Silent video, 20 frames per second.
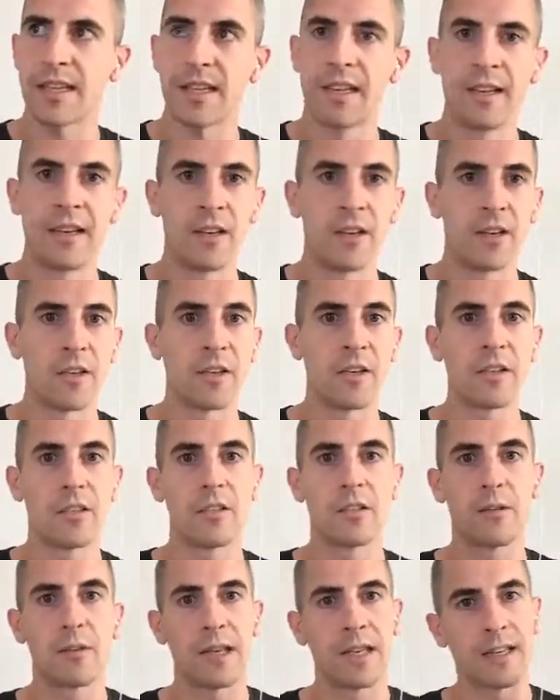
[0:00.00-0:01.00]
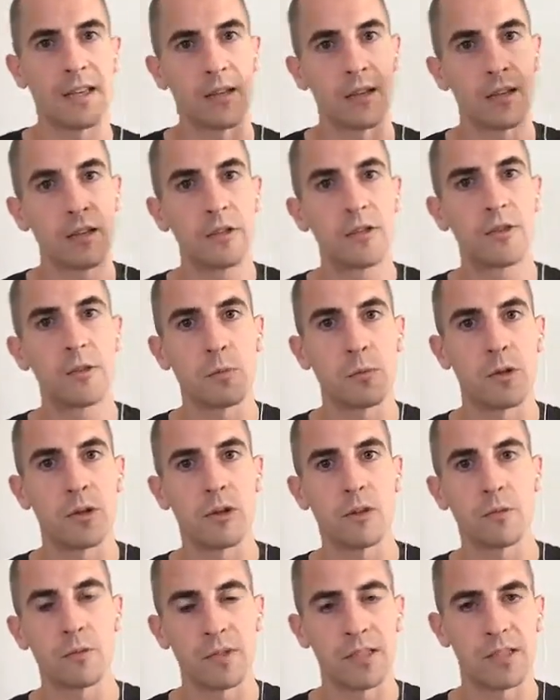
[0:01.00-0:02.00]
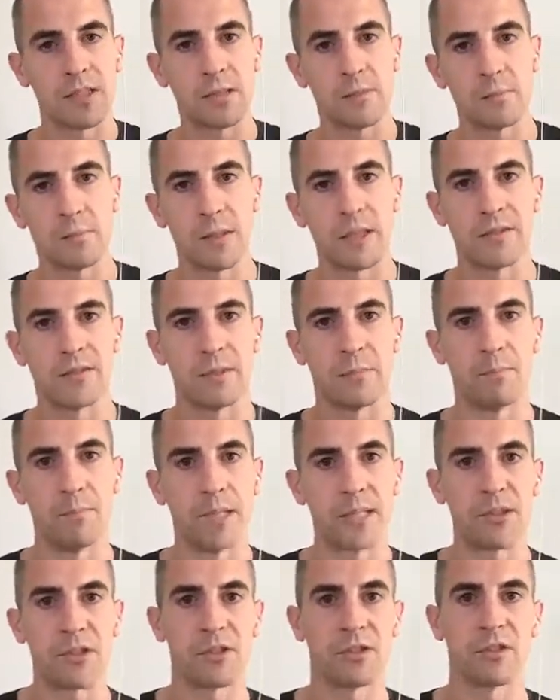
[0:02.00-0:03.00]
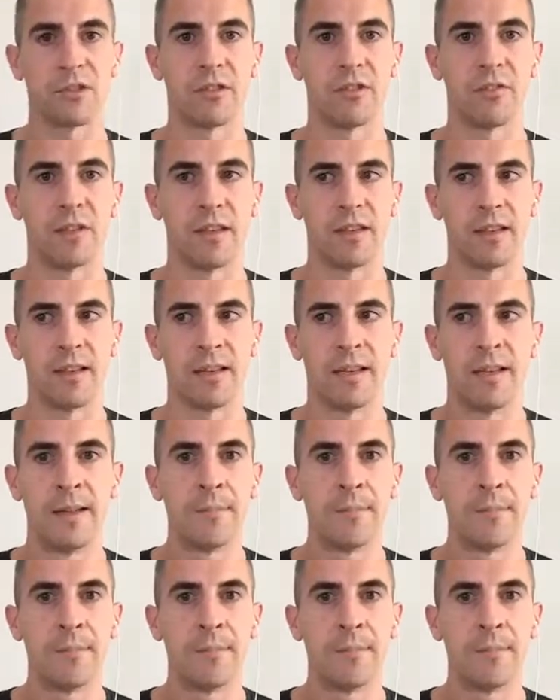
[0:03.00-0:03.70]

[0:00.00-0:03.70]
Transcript: or you could do like a lunge walk, which is a bit of a mixture of a